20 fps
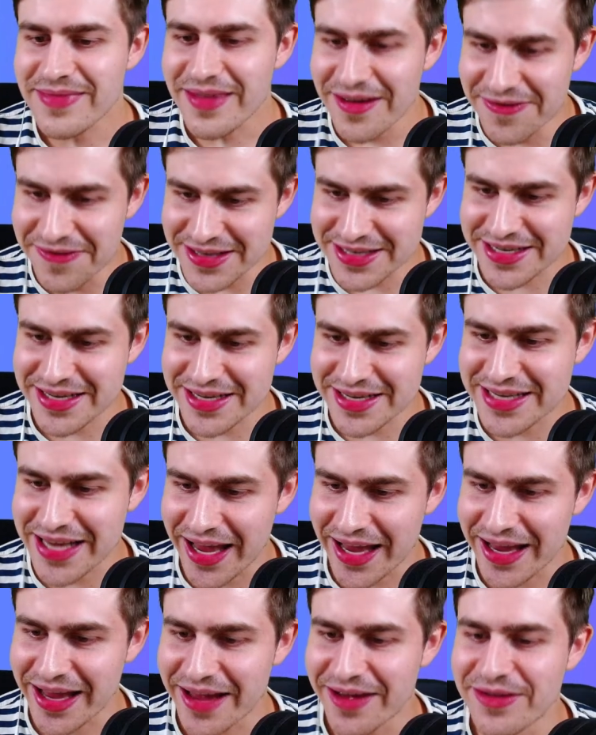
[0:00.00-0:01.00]
Vincent's
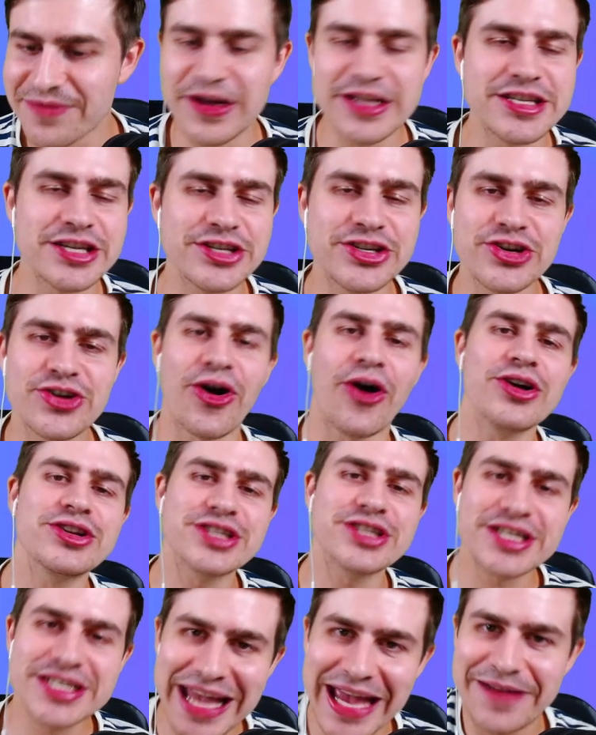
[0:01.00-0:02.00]
saying, Vincent, you can't
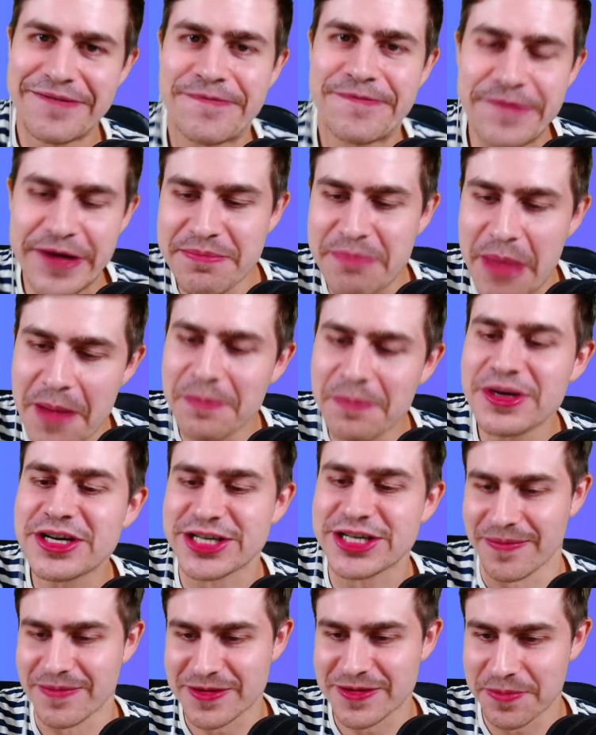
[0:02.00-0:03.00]
just get free
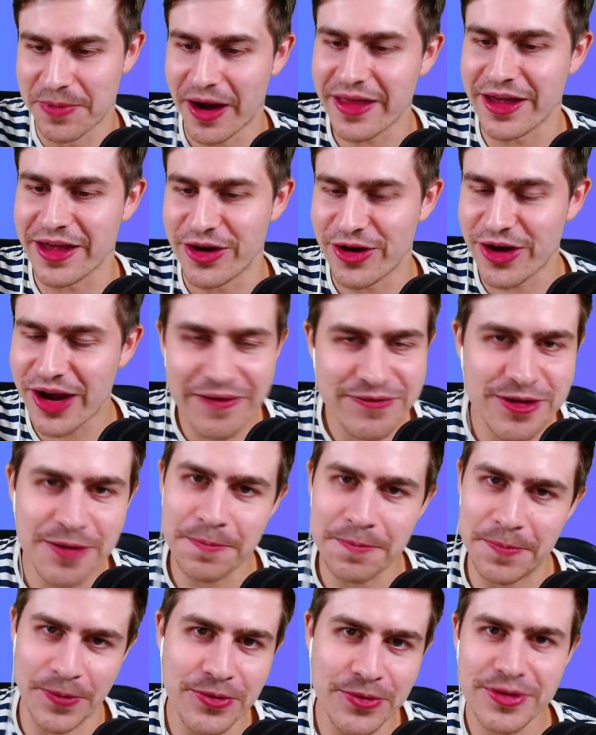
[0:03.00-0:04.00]
memberships, brother. You're going to have to
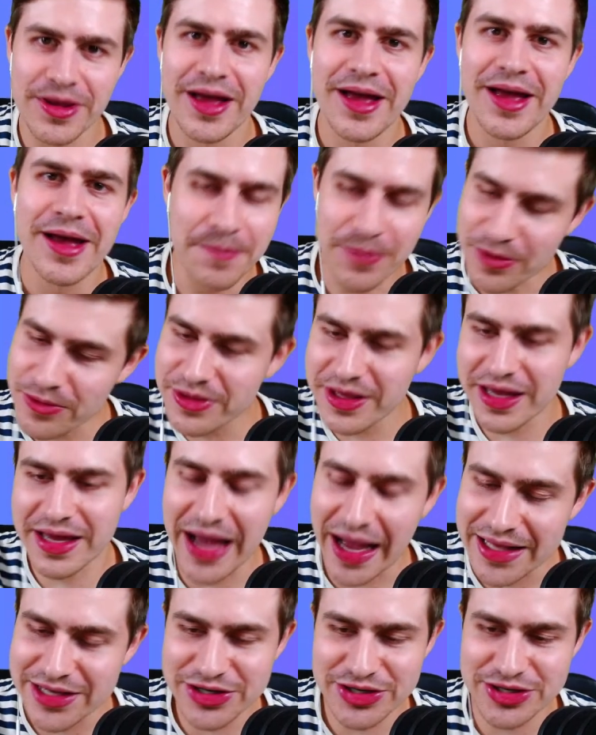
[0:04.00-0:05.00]
pull the
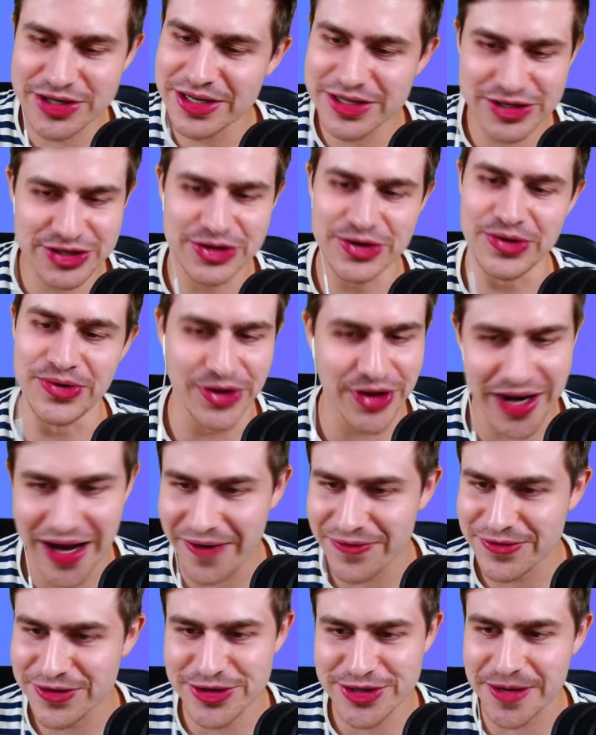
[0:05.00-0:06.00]
guns soon. You're going to
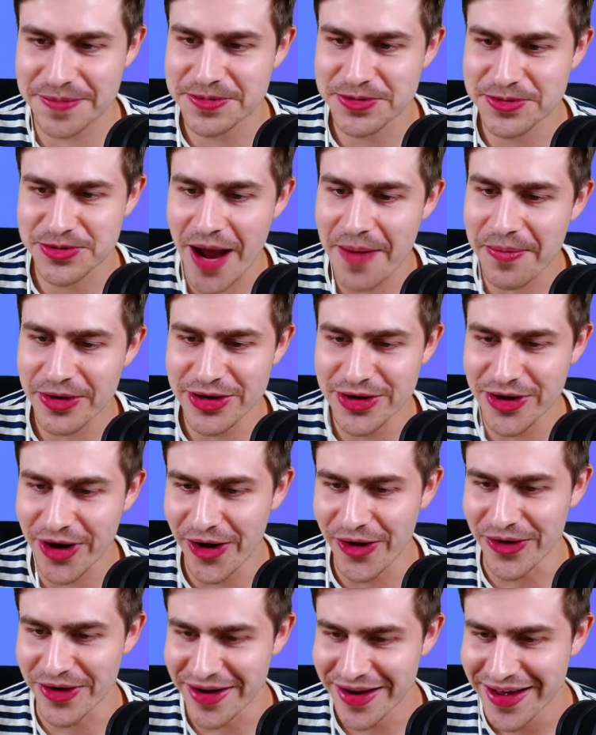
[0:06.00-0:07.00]
have to subscribe on your
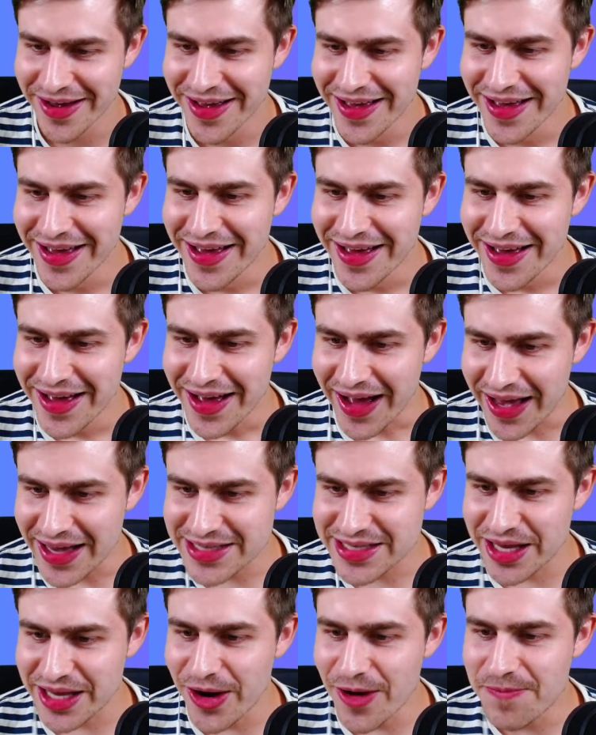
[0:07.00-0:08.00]
own.
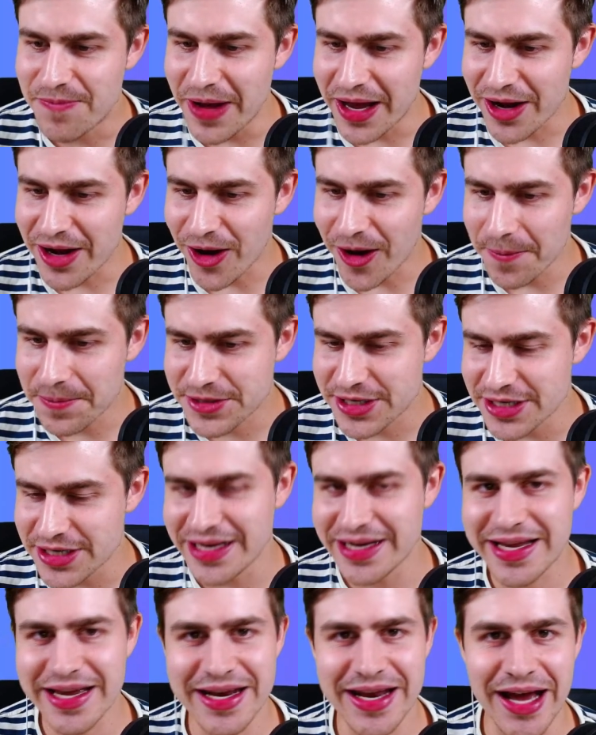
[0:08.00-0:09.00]
Is there no better option
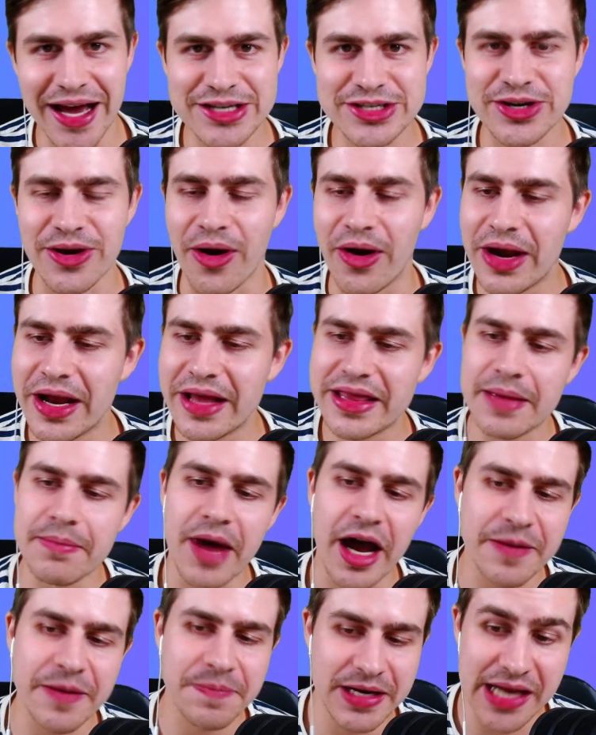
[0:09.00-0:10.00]
than Garnacho? Ole, there
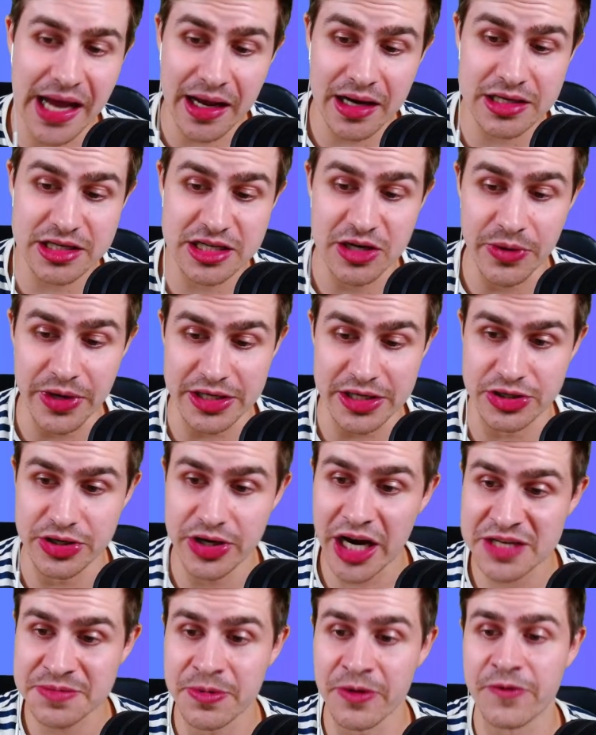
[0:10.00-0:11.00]
might be Douglas Luiz. Do
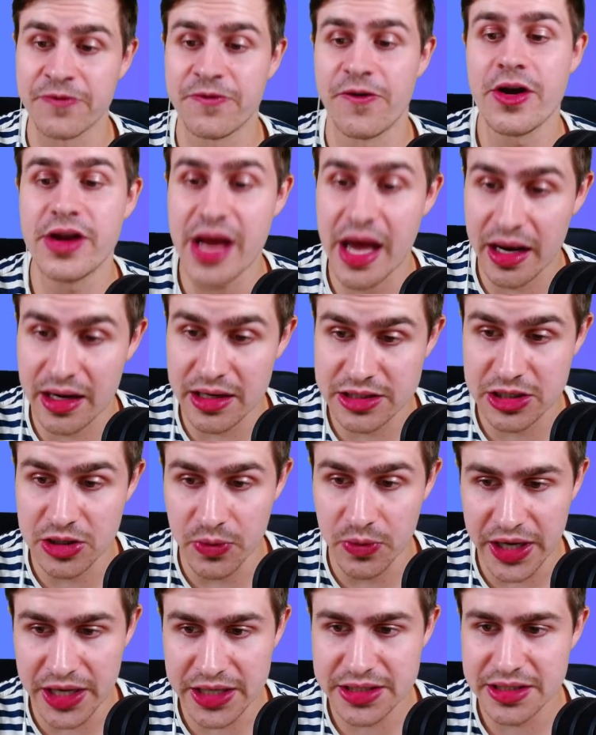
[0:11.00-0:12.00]
you guys prefer Douglas
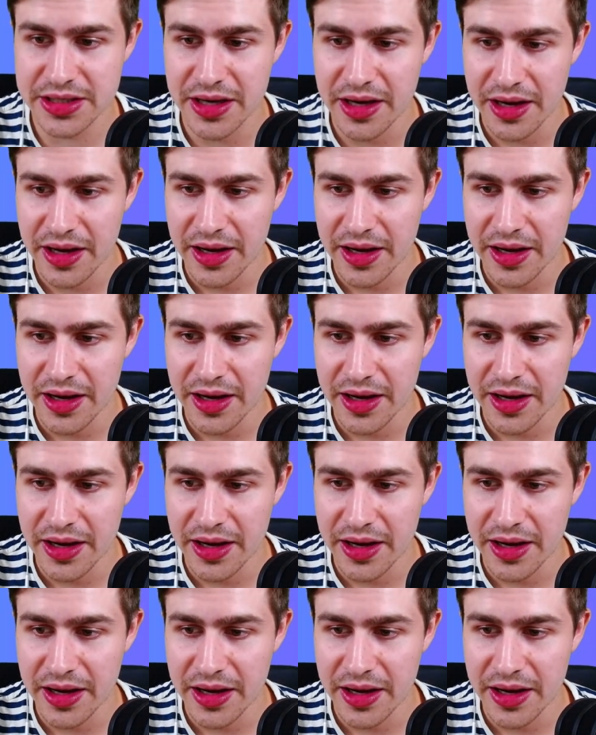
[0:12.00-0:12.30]
Luiz?